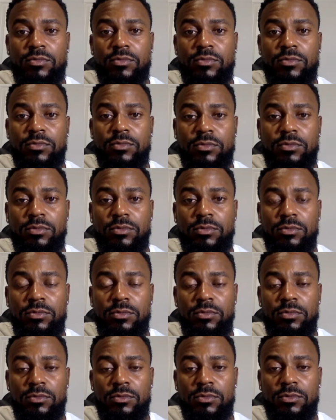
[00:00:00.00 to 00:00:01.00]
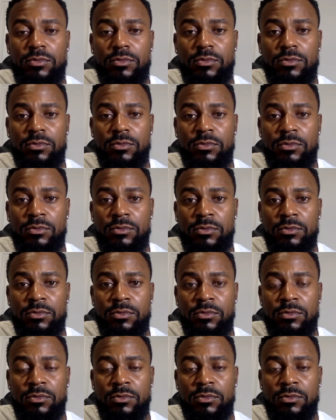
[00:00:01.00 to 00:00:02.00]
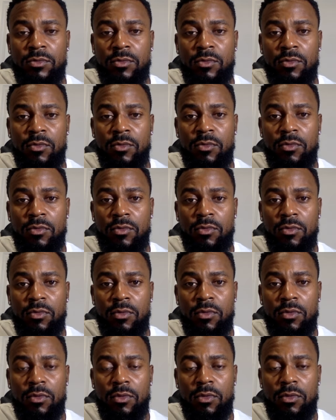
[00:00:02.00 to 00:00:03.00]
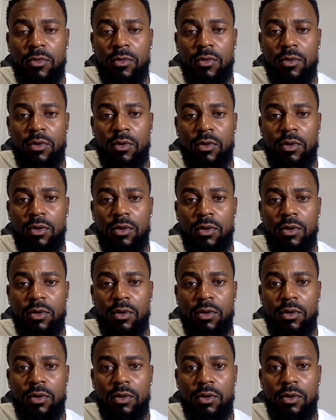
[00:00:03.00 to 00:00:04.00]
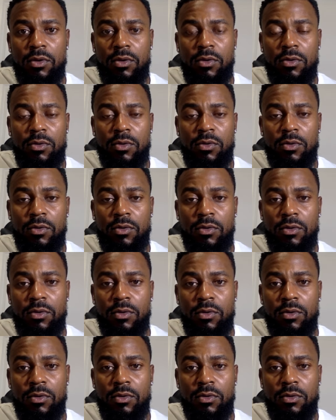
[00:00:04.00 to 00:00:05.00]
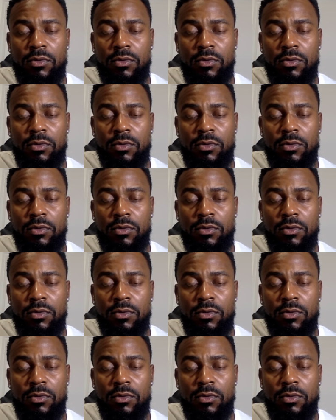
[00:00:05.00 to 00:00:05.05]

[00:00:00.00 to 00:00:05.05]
This person isn't speaking.